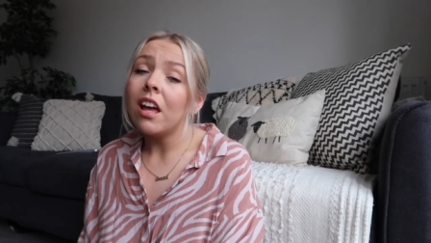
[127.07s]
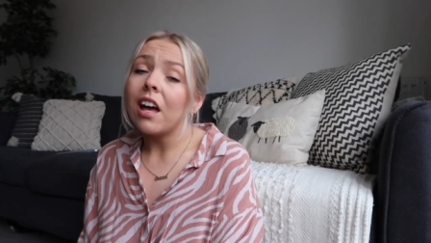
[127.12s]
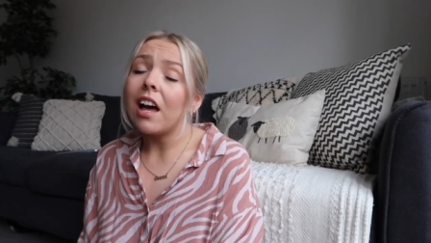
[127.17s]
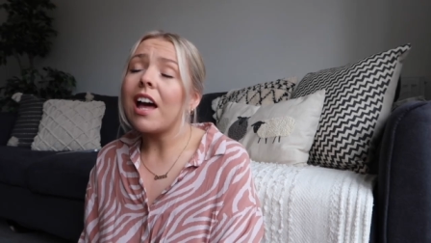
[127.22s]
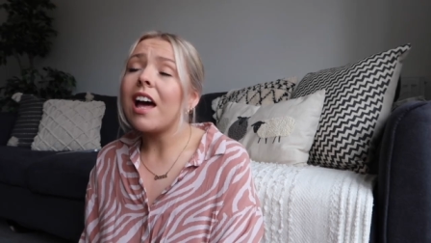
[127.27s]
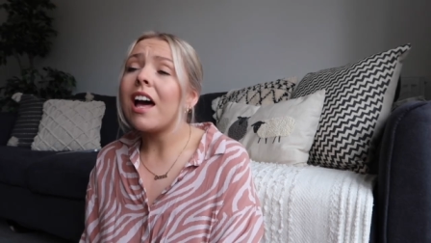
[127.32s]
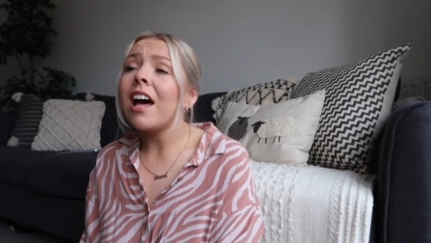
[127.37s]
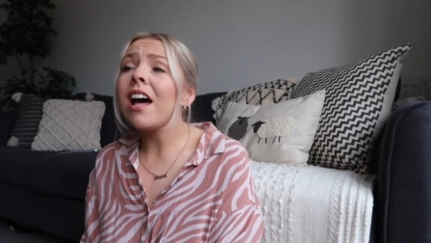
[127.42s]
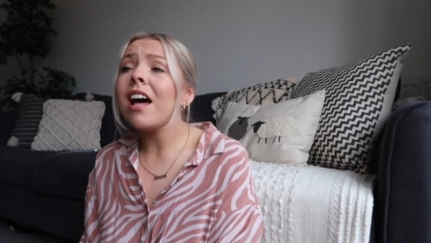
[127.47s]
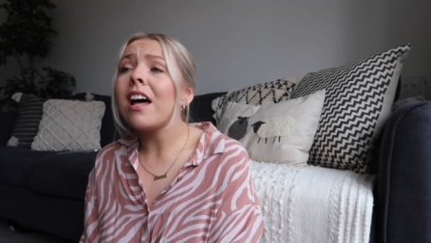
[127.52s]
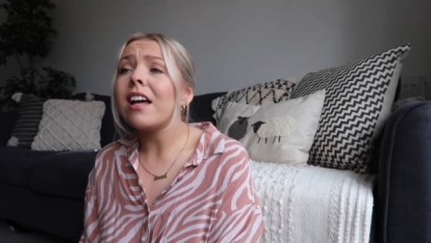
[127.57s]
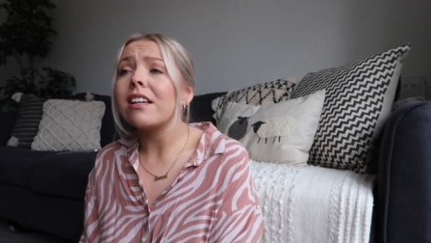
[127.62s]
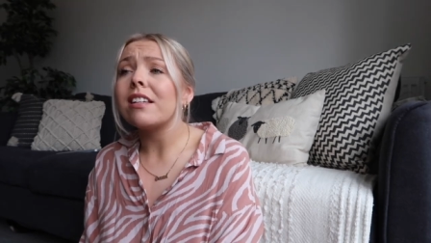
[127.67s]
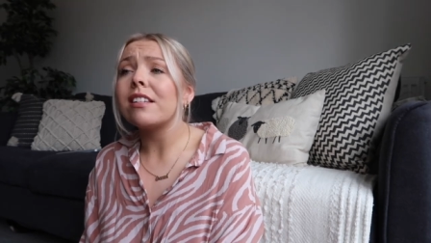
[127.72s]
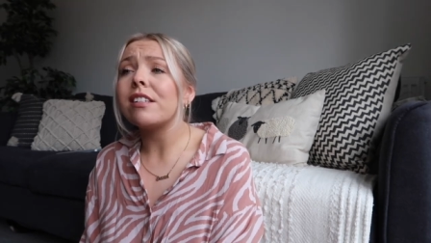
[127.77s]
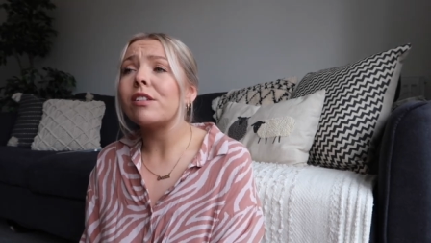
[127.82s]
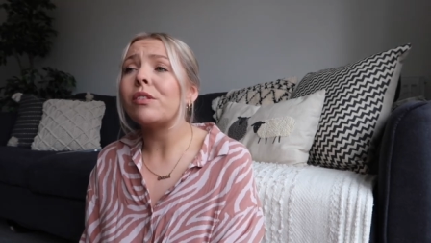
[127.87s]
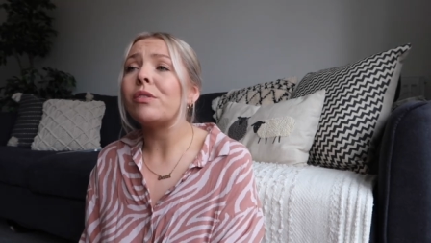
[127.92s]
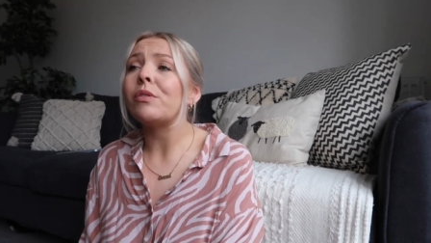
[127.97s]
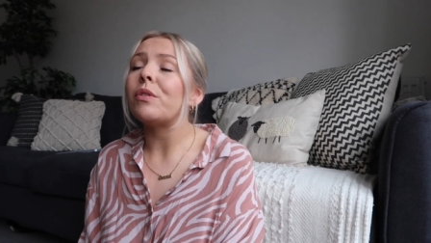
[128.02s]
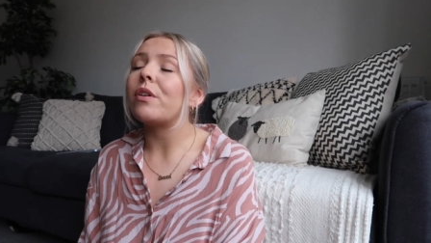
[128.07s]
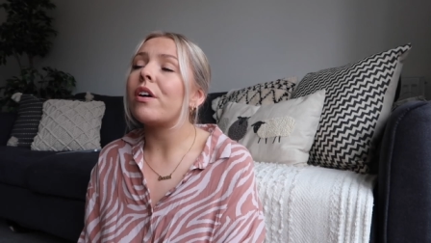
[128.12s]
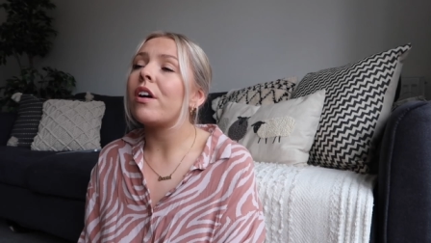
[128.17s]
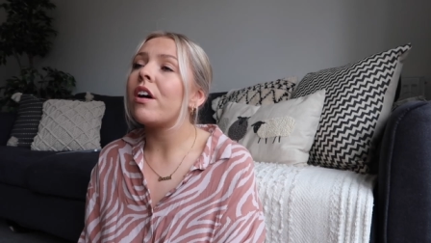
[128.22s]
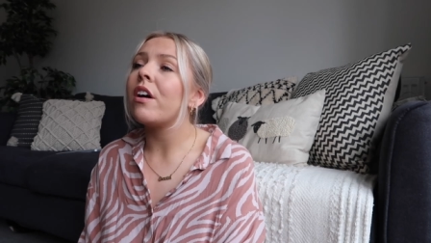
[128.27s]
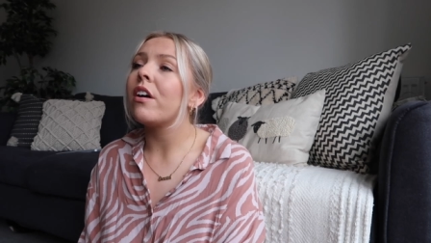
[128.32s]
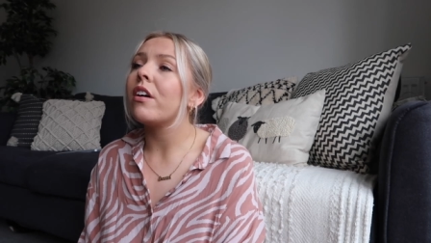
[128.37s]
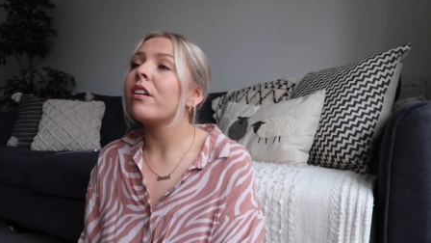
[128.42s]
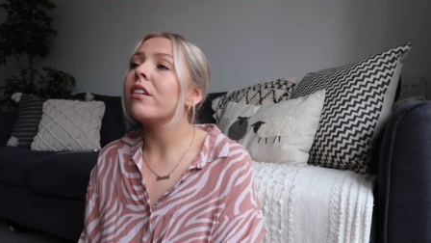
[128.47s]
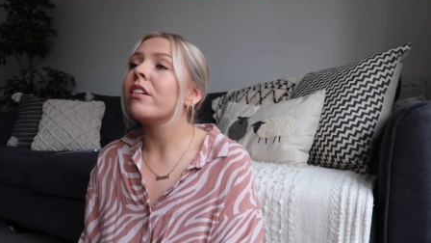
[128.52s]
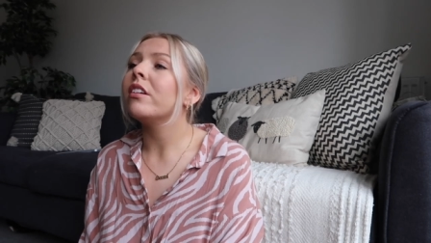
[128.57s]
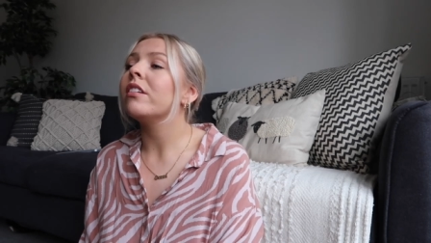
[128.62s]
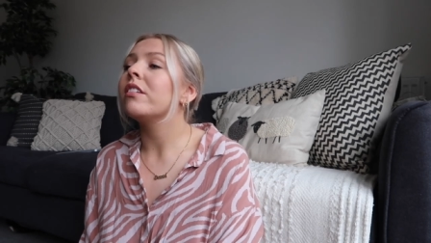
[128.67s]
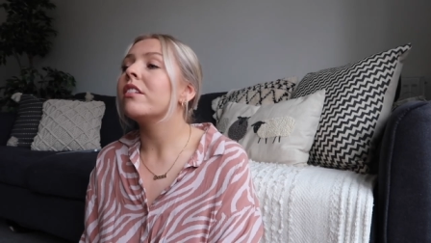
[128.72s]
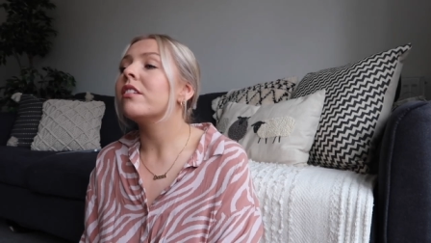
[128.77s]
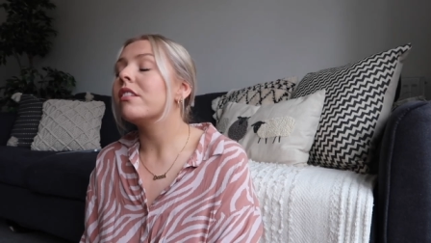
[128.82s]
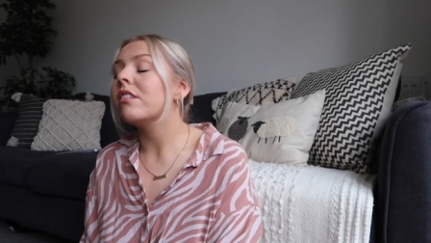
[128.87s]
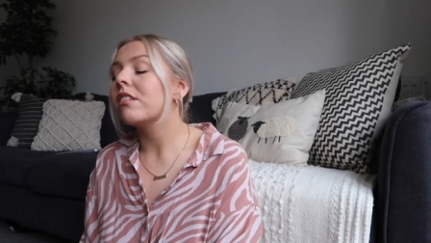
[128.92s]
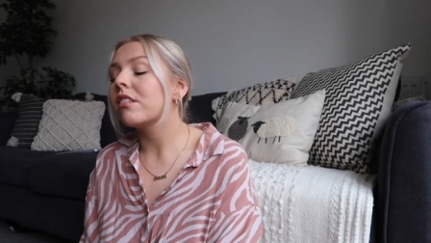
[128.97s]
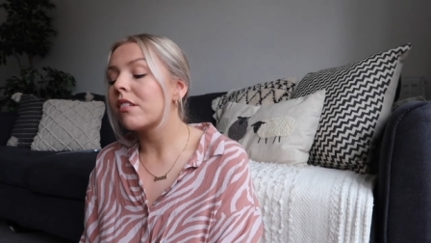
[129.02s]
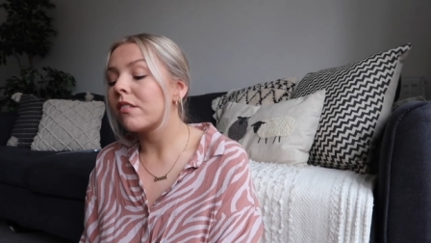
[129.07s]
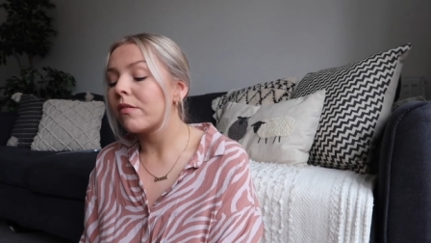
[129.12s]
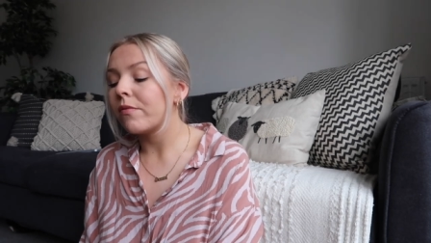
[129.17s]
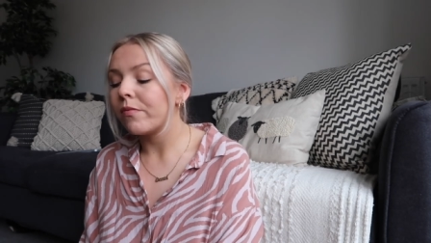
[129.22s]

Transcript: As it was.